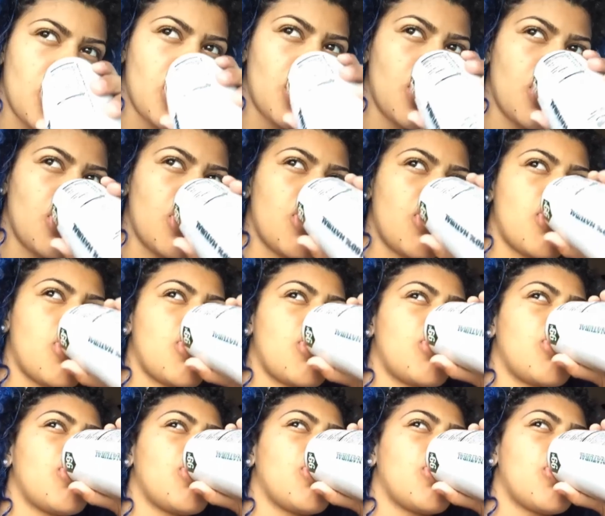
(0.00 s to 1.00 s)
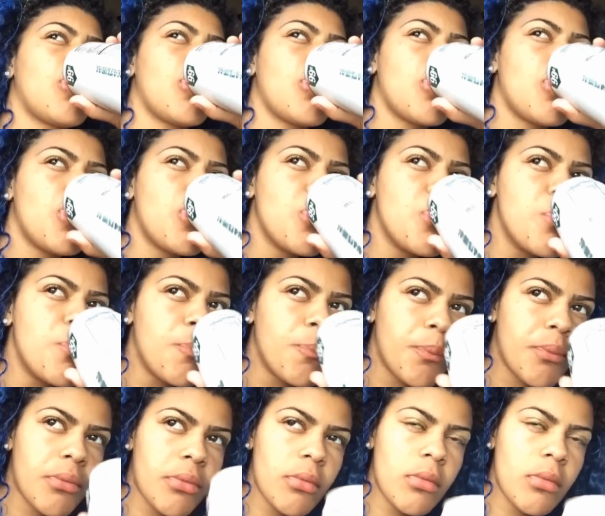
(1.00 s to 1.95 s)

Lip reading: No one is speaking in this clip.